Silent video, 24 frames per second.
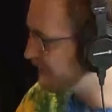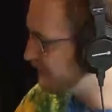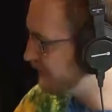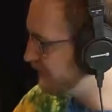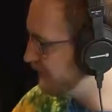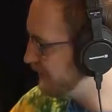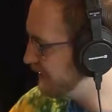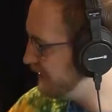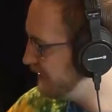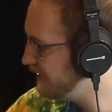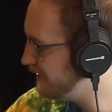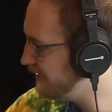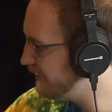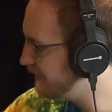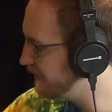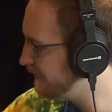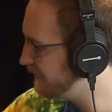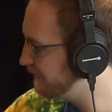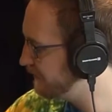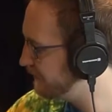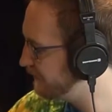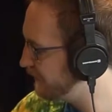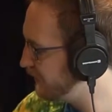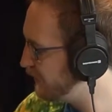earlier, the uh,
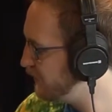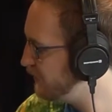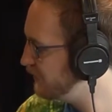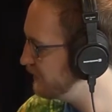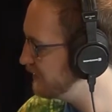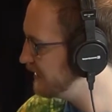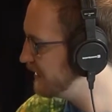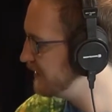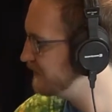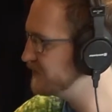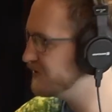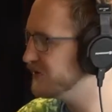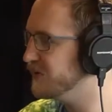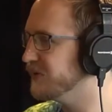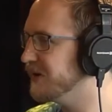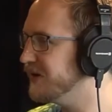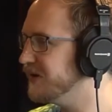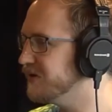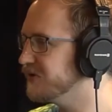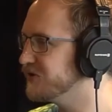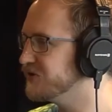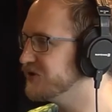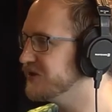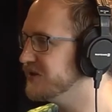food gives you
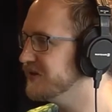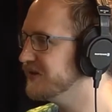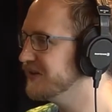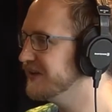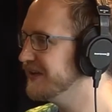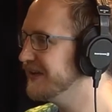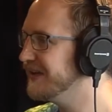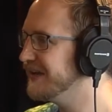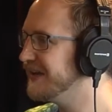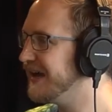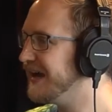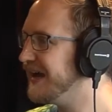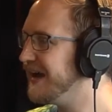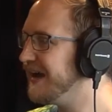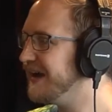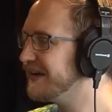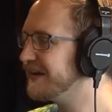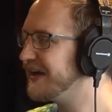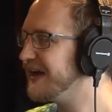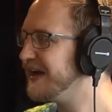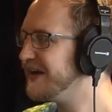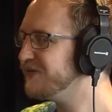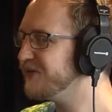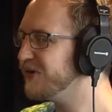energy. Yeah, I,
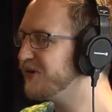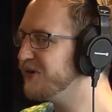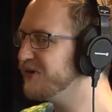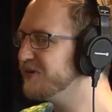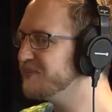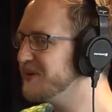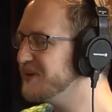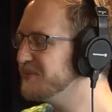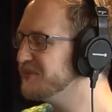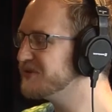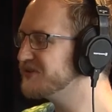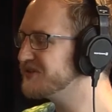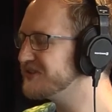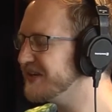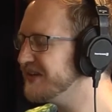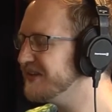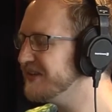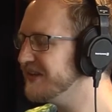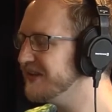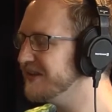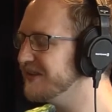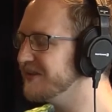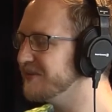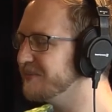like I've heard people say
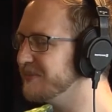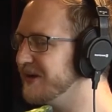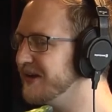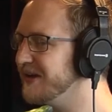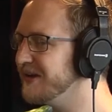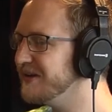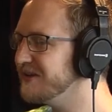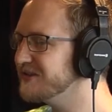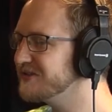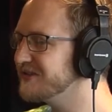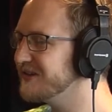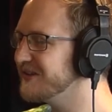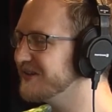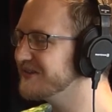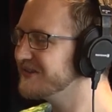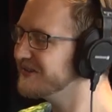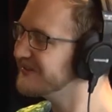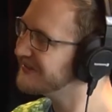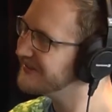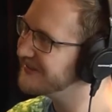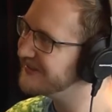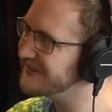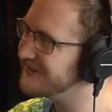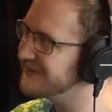that in the past, and I was
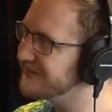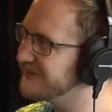like, eh,